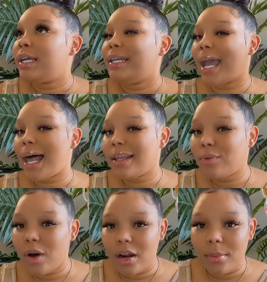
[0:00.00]
gallon
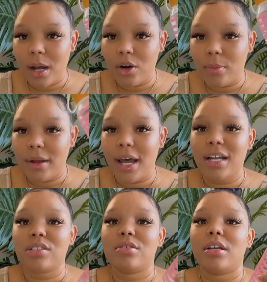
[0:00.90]
water bottle, but I
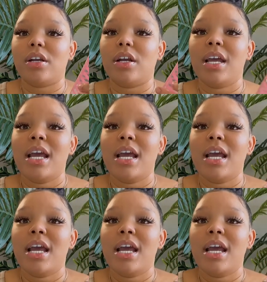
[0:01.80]
just figured